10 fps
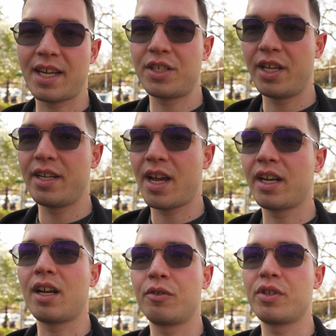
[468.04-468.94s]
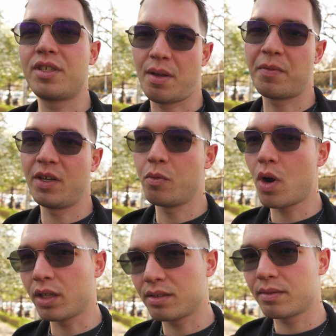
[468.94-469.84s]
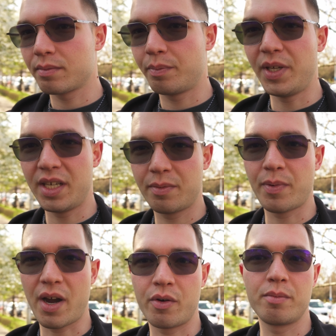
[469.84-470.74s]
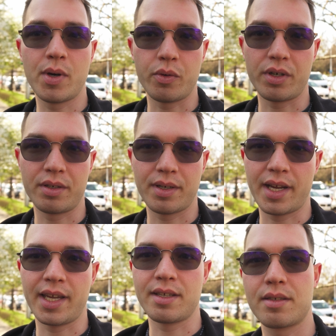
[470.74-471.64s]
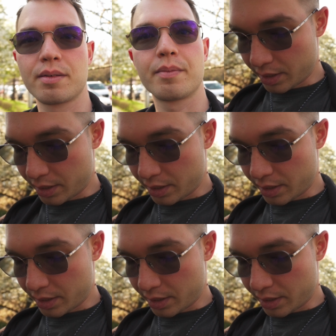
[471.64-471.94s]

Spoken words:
actually a 900 something watt peak power motor, I guess.